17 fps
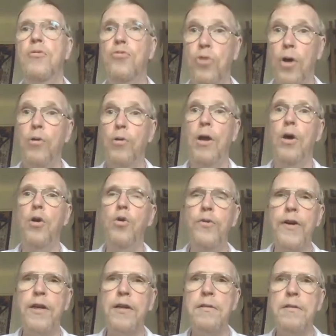roll
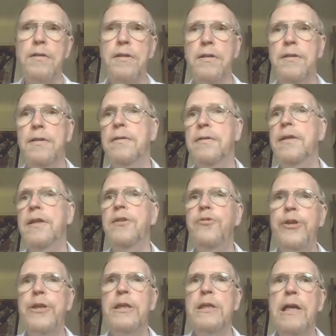over
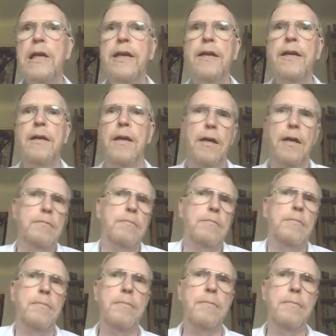infinitely, and